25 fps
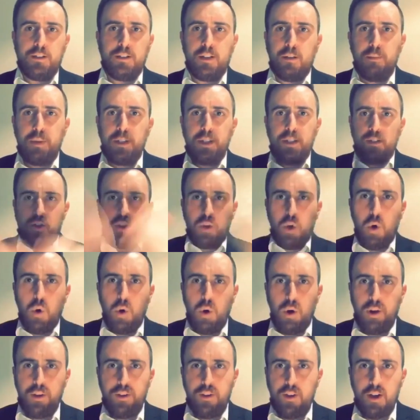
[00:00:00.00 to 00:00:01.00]
Somebody
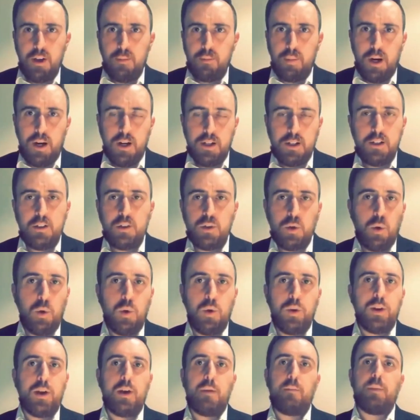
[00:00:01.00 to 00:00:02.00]
tore, a third party
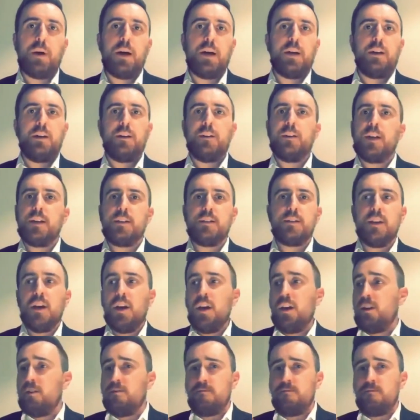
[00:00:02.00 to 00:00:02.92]
tore that banner, and that's